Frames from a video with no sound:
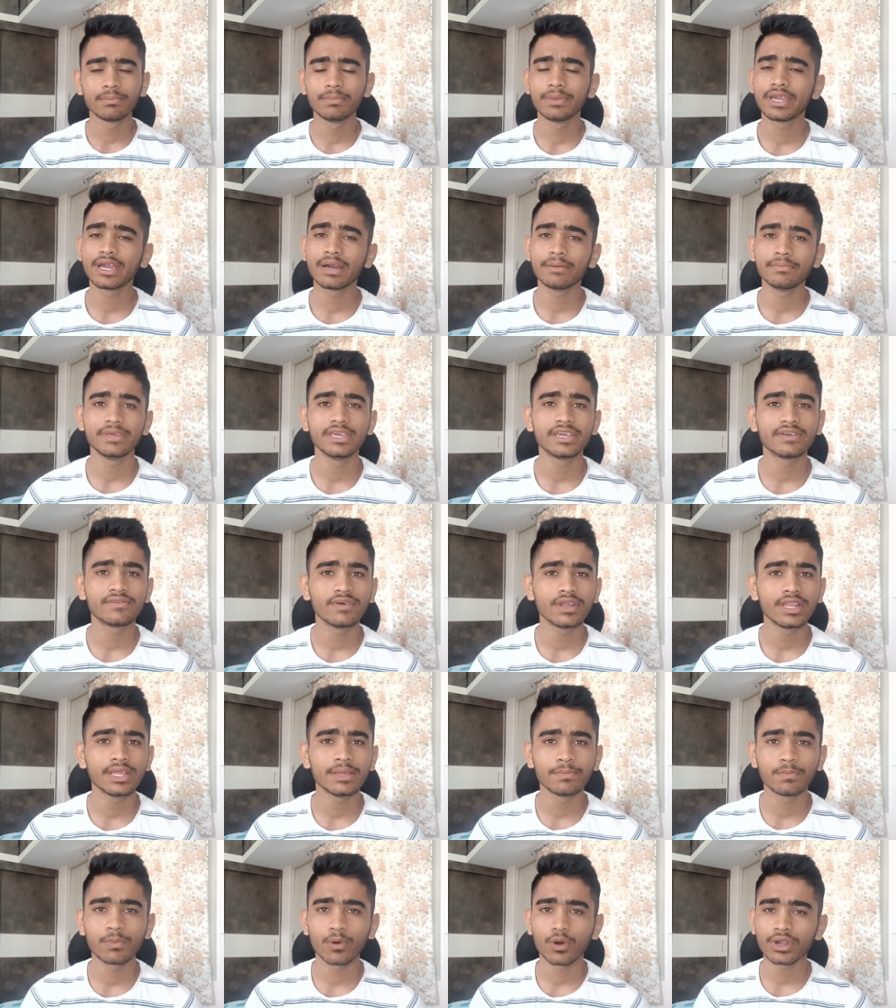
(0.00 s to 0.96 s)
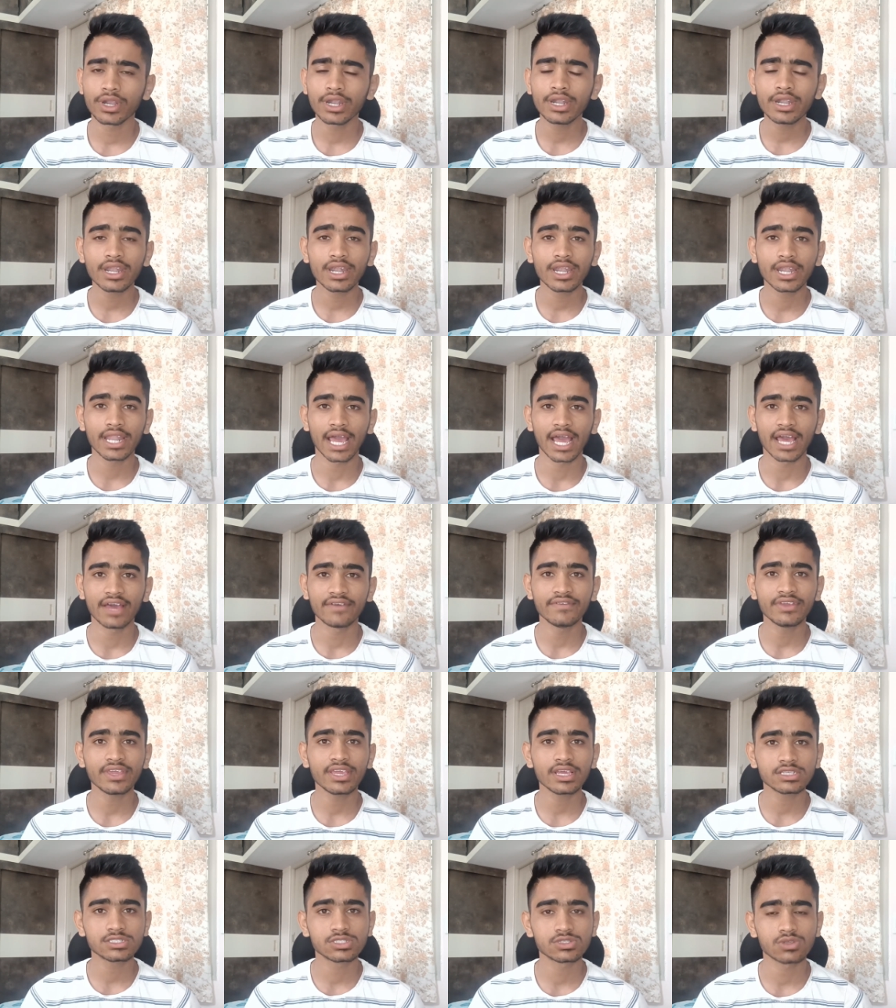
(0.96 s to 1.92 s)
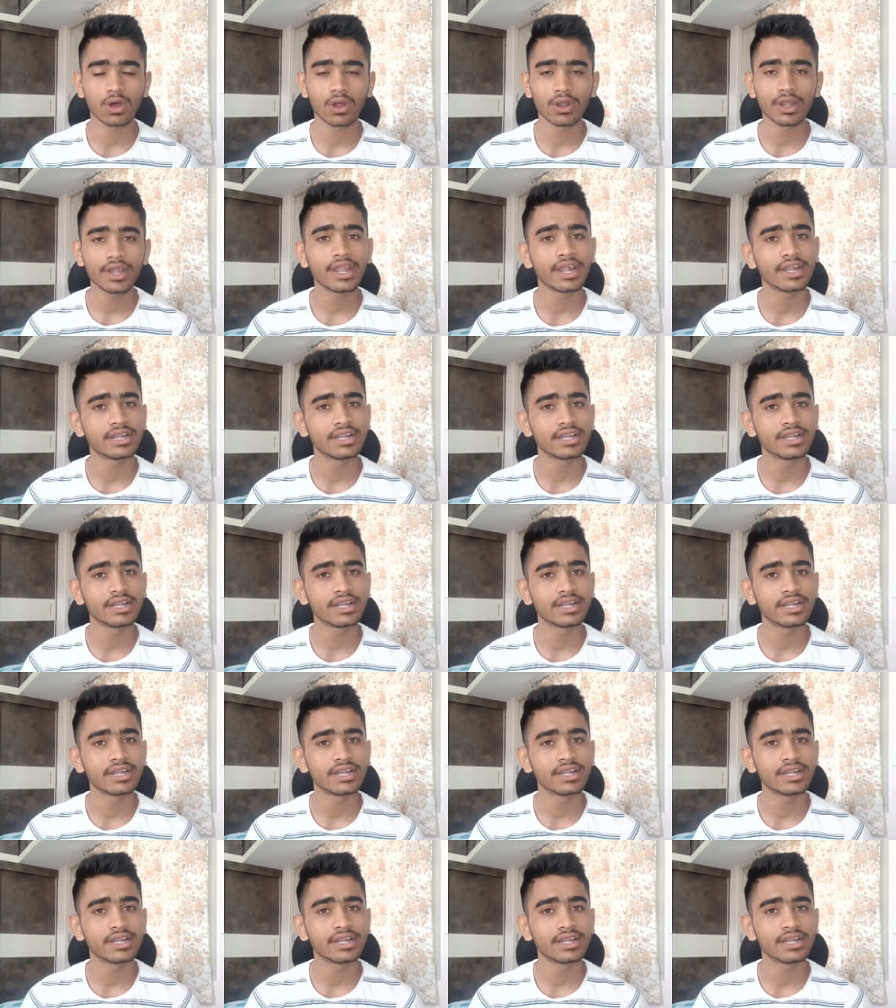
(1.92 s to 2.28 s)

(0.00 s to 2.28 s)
become equally important and having a solid